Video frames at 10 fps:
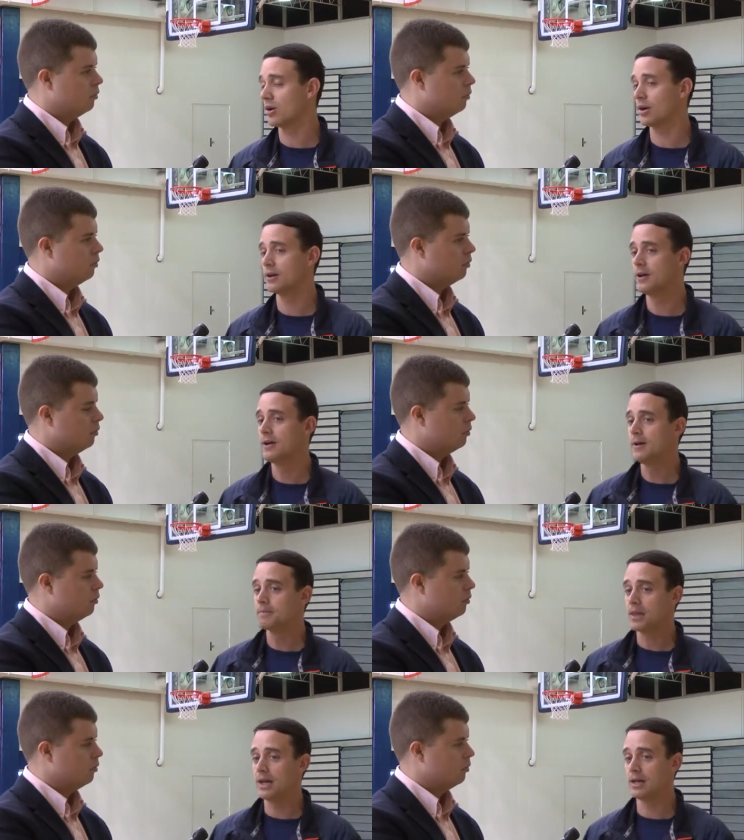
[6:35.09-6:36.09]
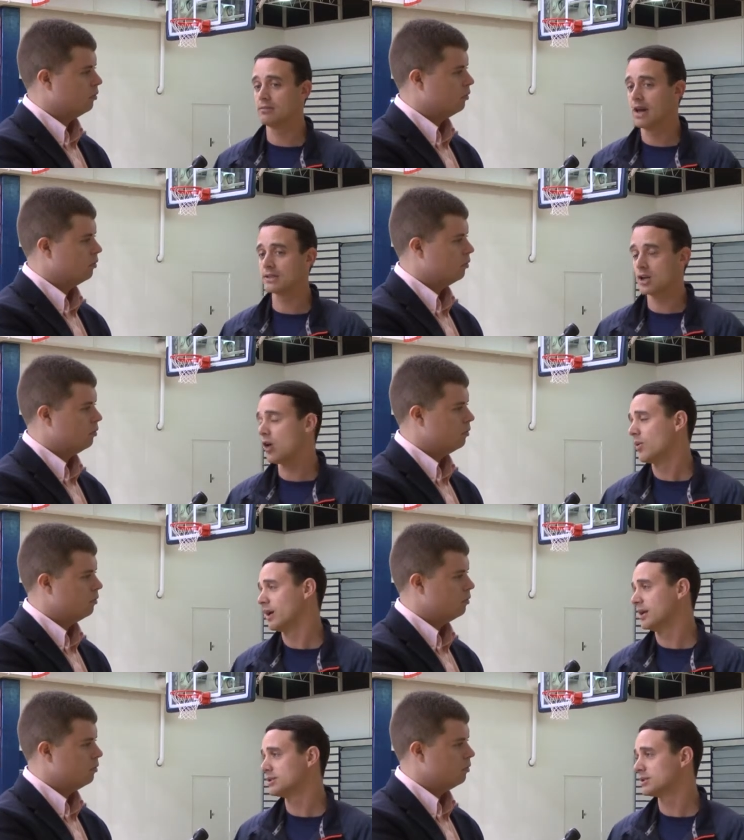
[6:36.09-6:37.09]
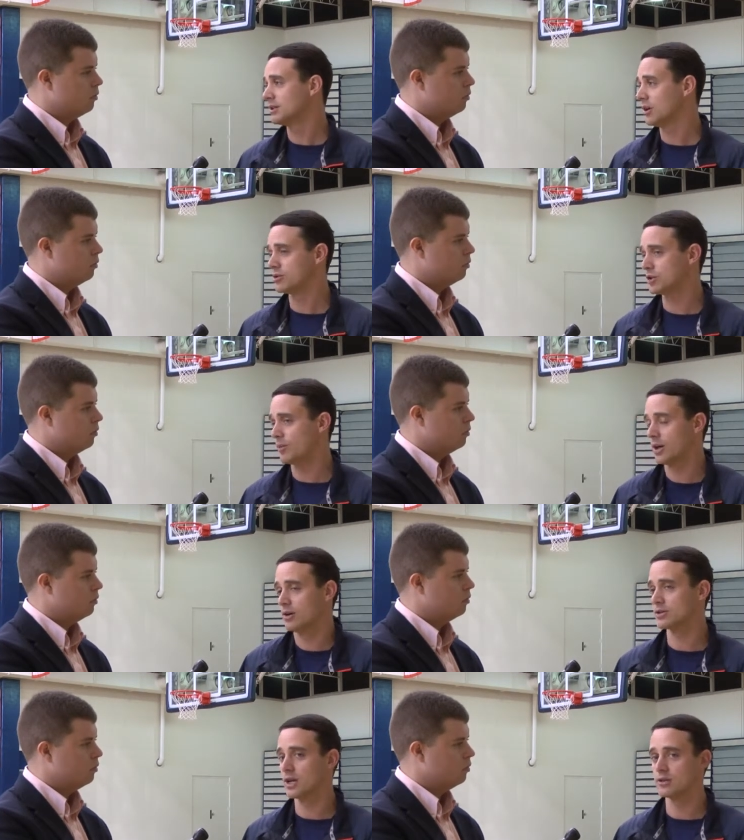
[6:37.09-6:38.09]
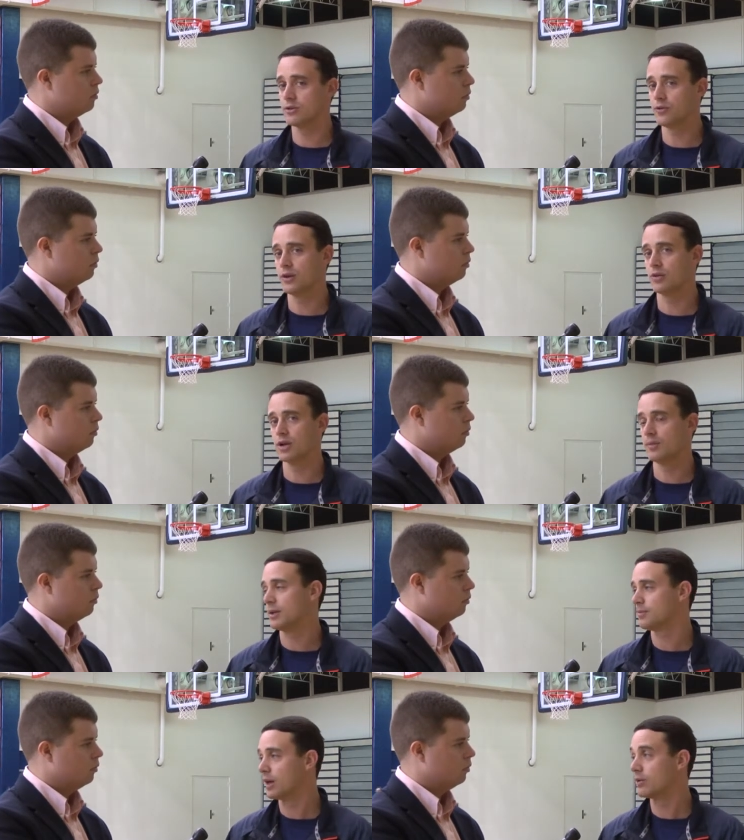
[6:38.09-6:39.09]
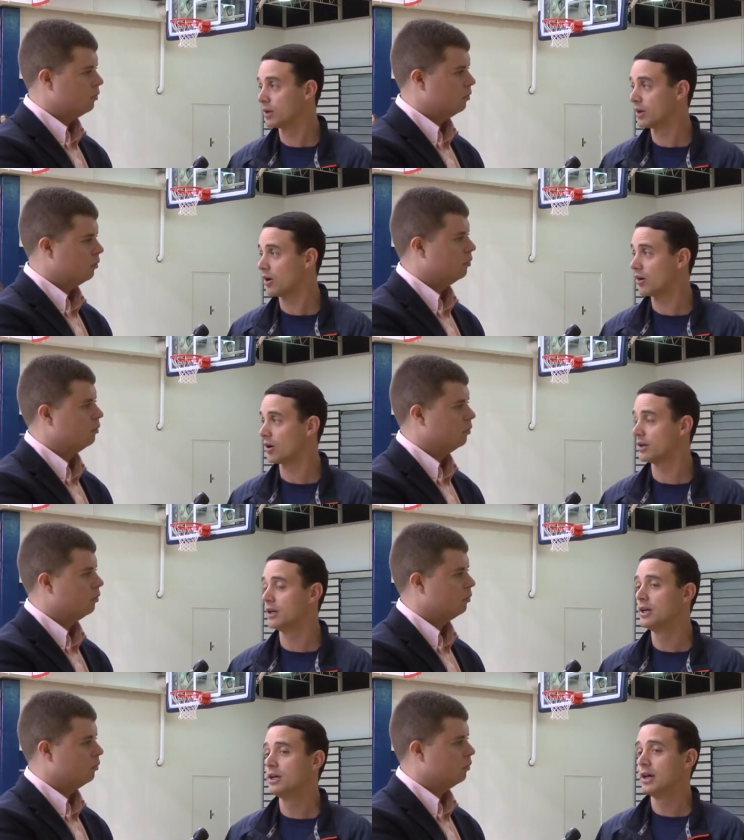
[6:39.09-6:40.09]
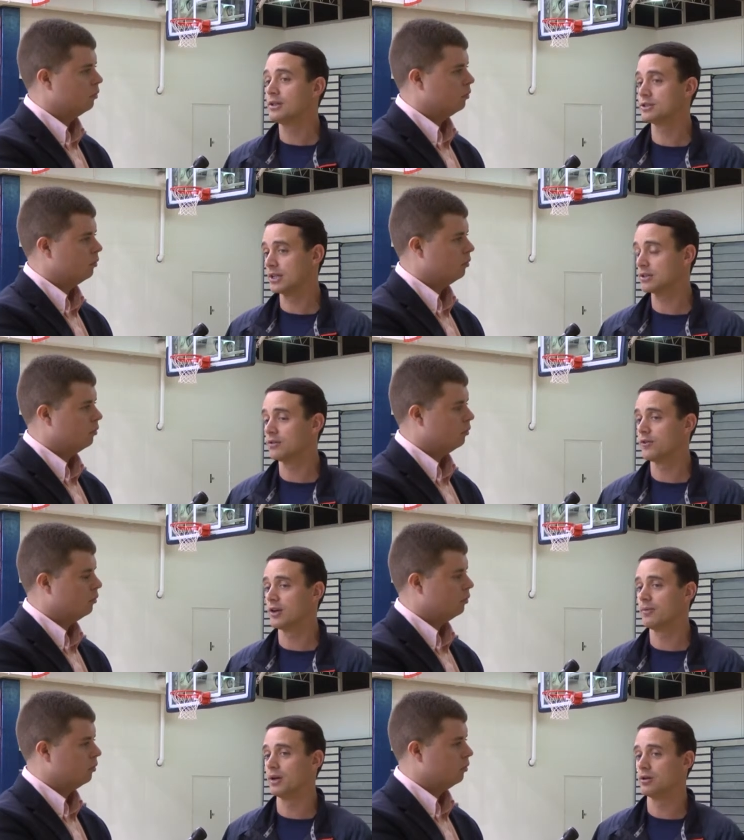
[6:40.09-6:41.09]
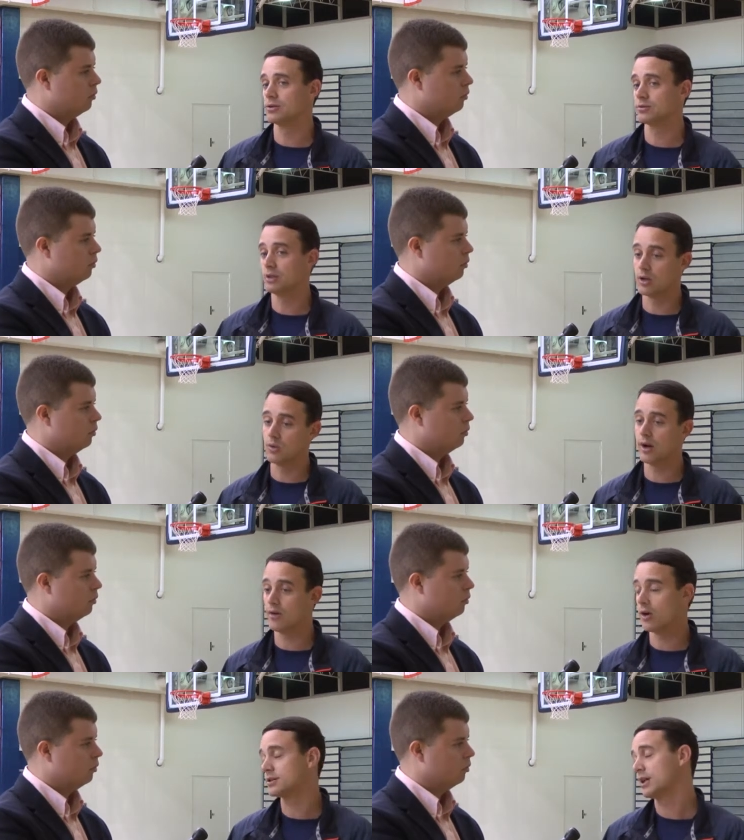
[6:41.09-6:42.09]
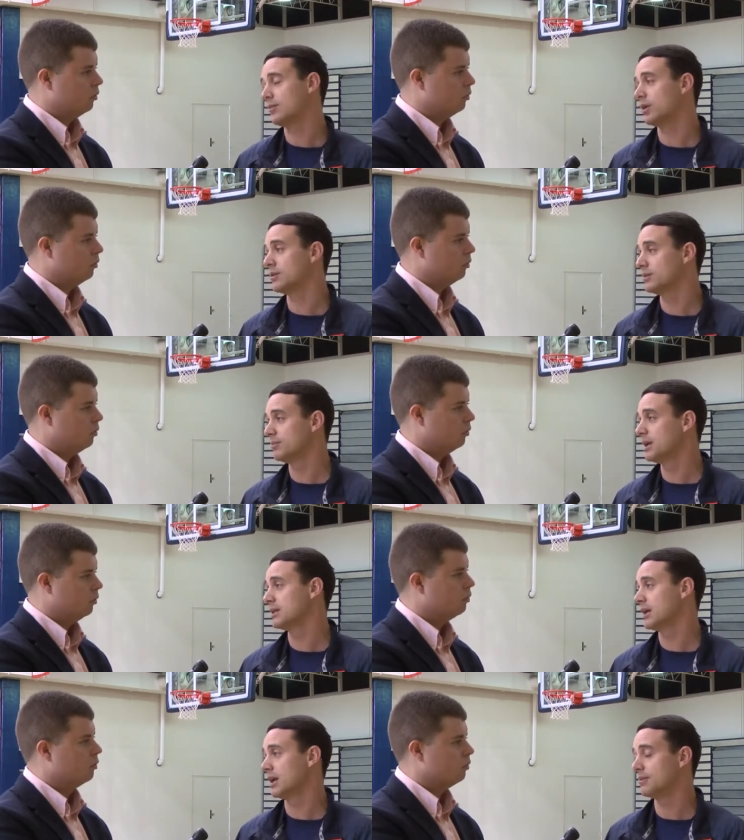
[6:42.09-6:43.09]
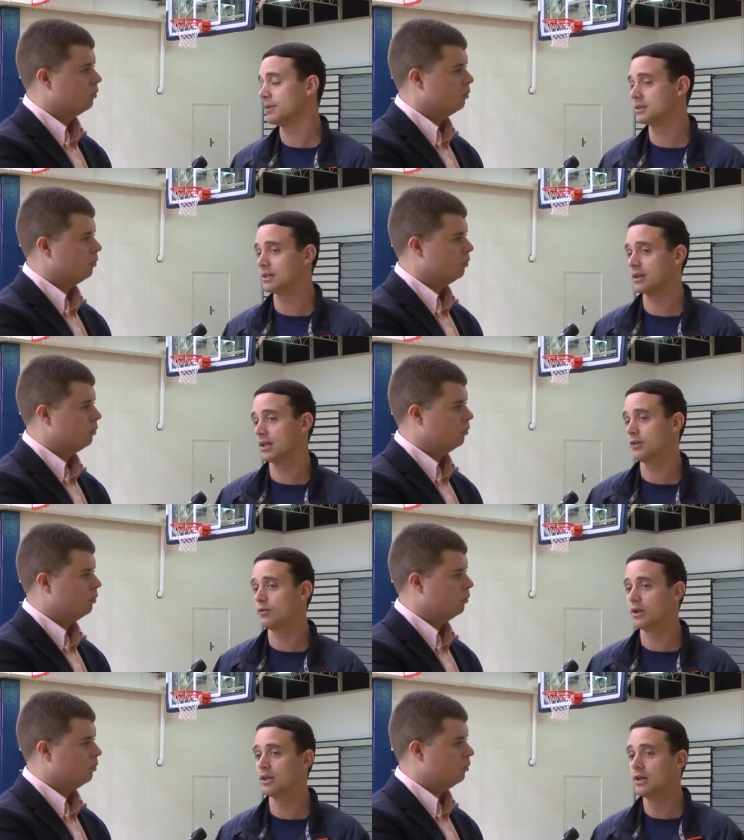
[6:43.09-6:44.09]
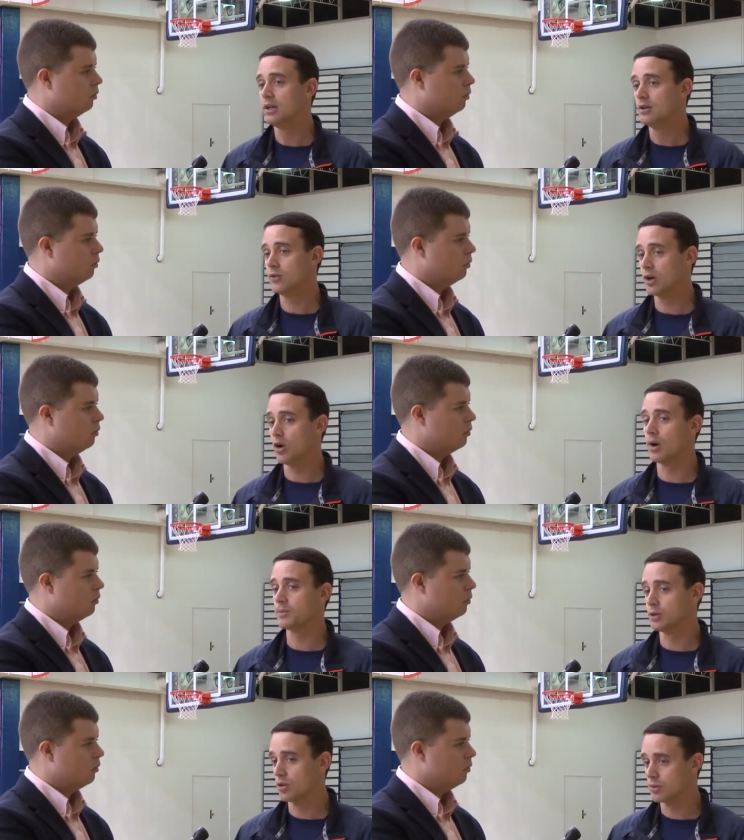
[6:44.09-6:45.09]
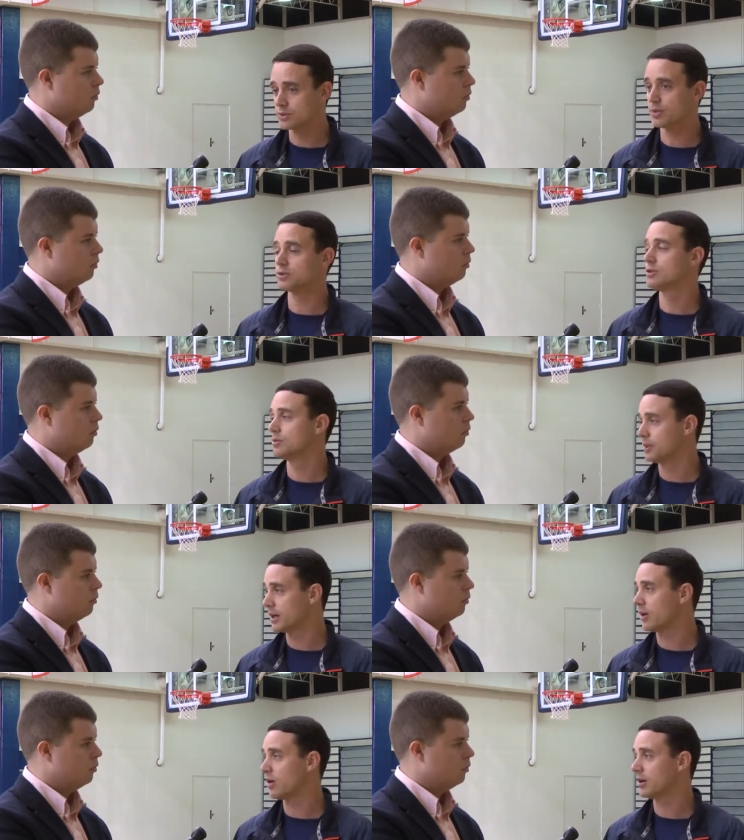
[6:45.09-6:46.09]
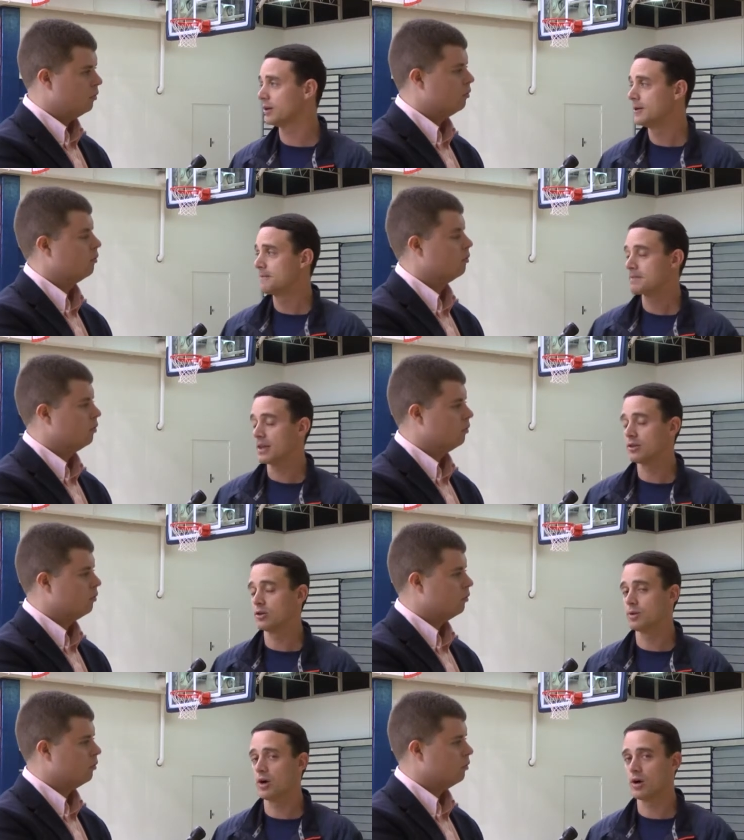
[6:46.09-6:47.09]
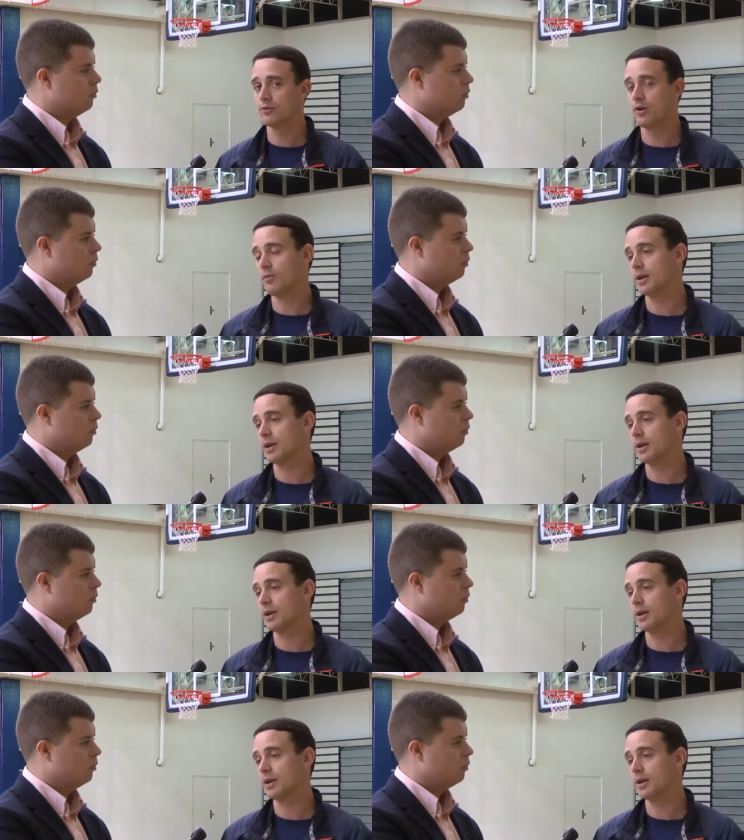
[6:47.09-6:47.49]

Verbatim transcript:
Speaker 1: hard. And as always, you know, there's nobody on our schedule. If we don't come in and play really hard and stick to the fundamentals, you know, we'll have a hard time beating King. But I think if we go up and do what we're supposed to do, play hard, I think it'll be a hard-fought